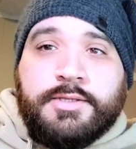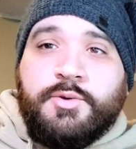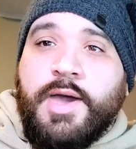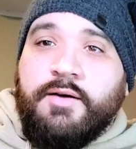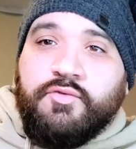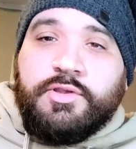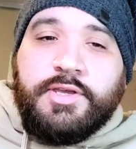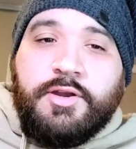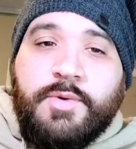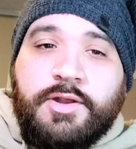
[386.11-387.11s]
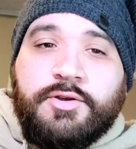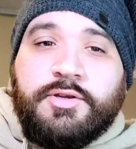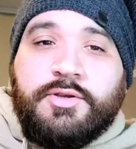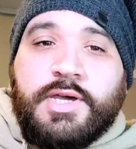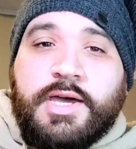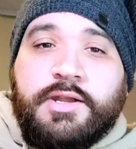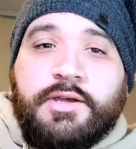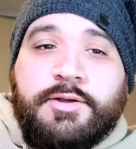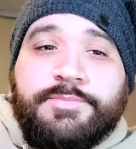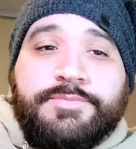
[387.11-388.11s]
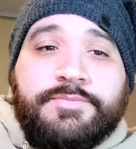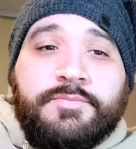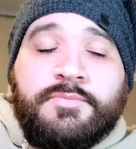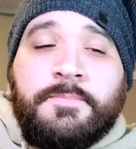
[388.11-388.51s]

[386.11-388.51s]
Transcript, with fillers: Do you have one laying around, or do you got um?